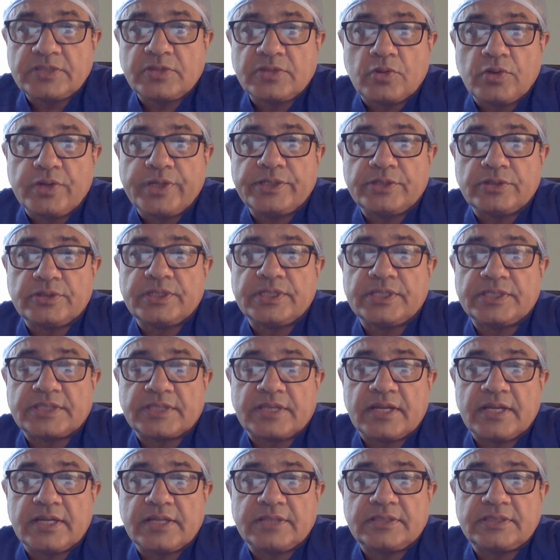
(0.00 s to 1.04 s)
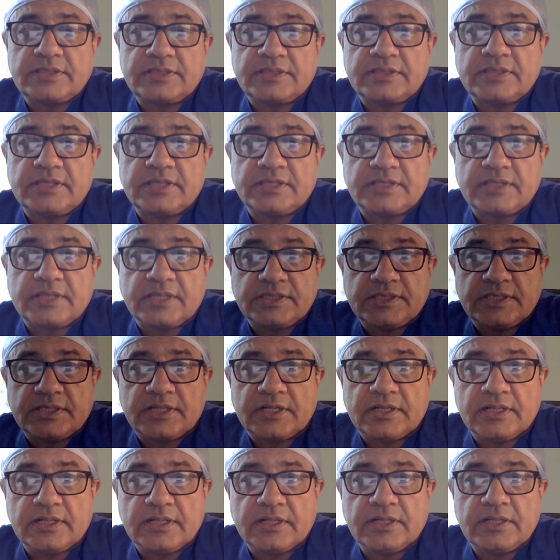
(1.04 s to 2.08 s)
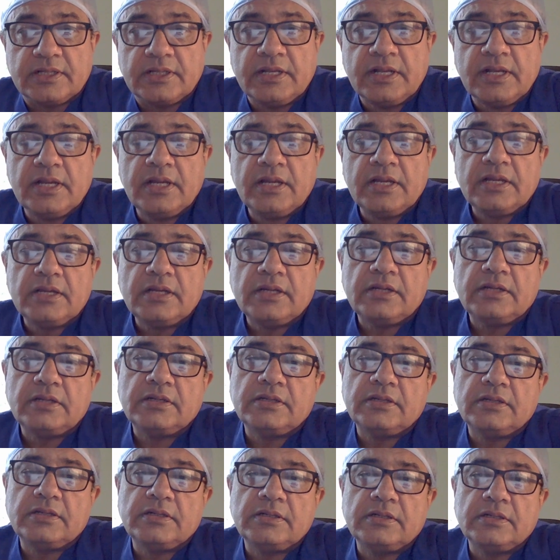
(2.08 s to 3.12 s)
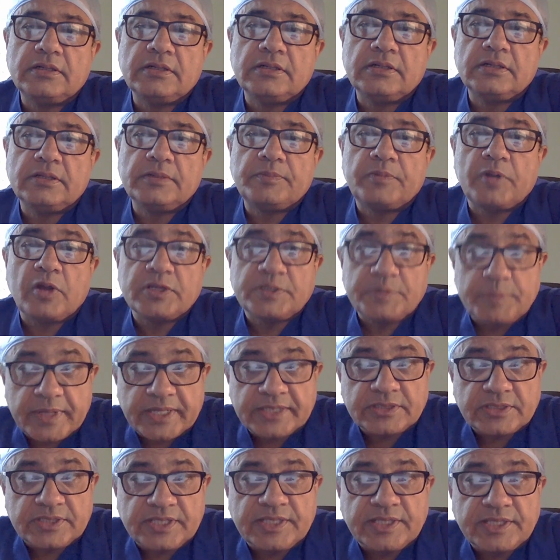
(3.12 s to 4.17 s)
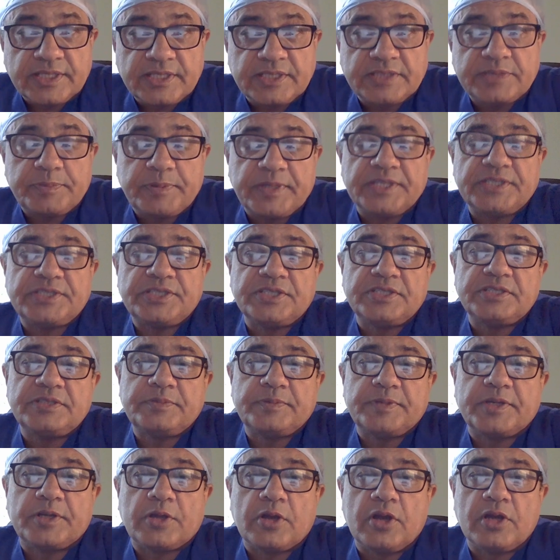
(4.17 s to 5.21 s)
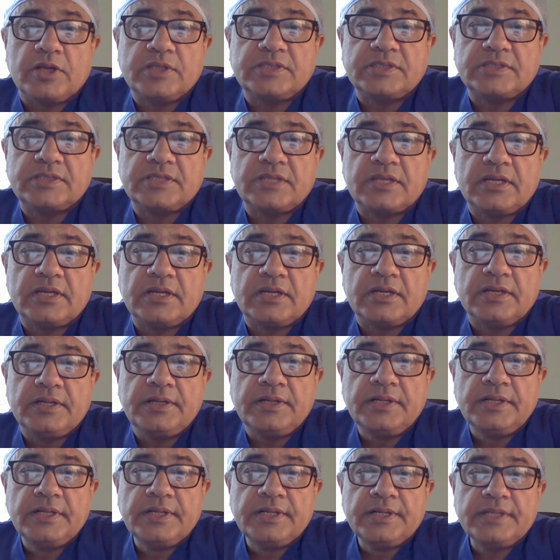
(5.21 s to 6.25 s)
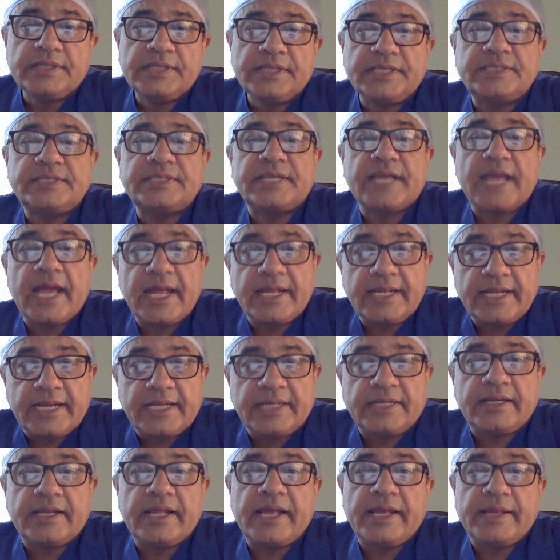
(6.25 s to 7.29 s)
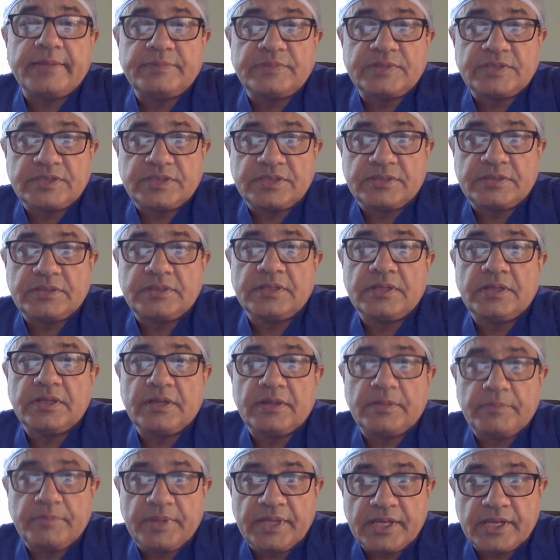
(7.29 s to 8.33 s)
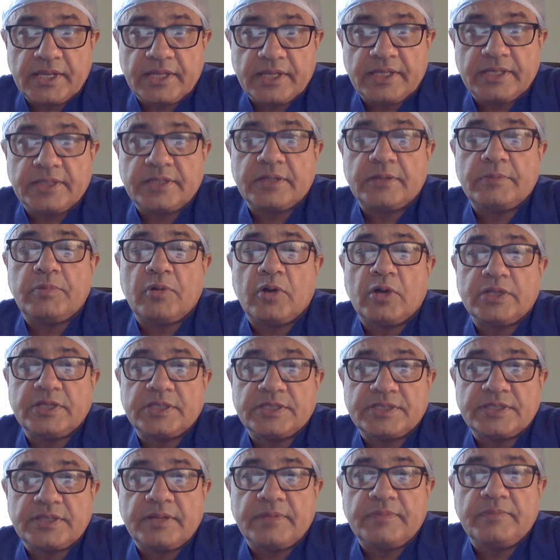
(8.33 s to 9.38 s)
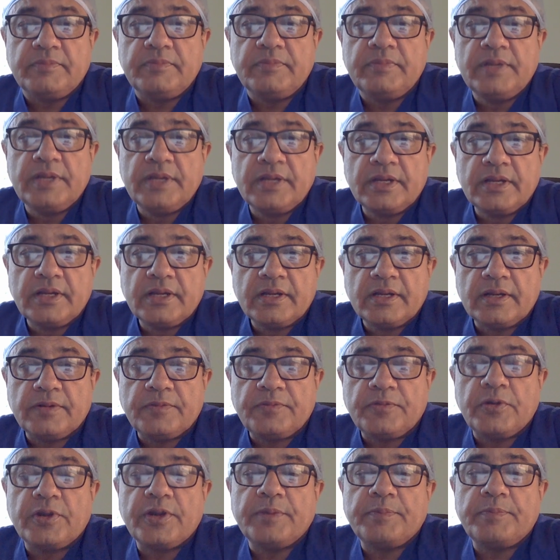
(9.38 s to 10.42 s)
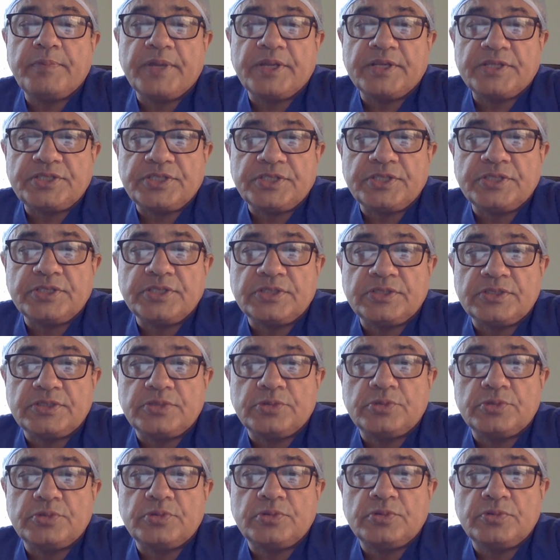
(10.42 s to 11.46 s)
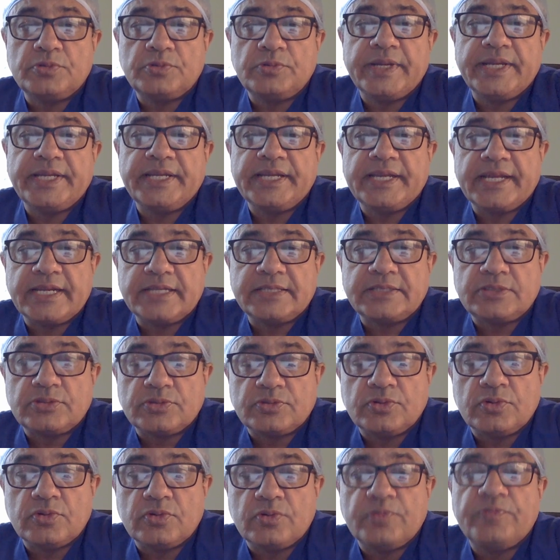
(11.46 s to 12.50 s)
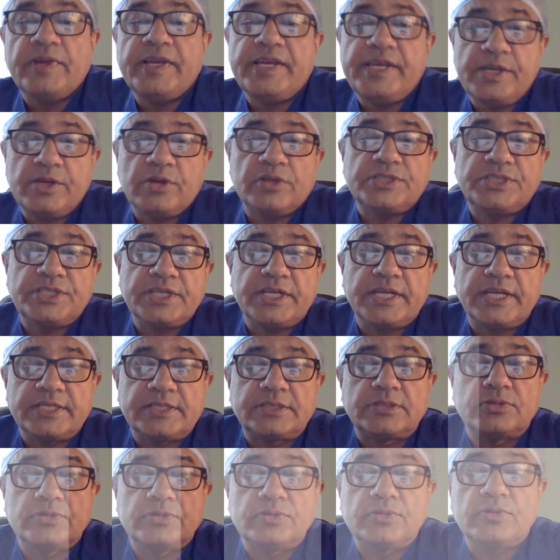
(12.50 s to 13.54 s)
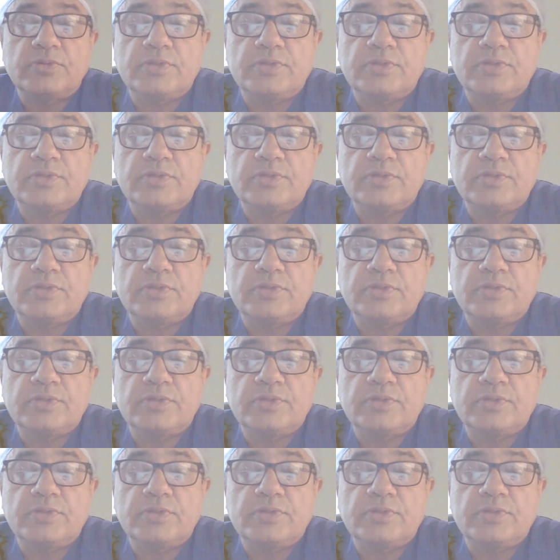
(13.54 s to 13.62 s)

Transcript: going to discuss the surgical prospects in these patients because this can at times be a little bothersome for a patient to when he or she gets to know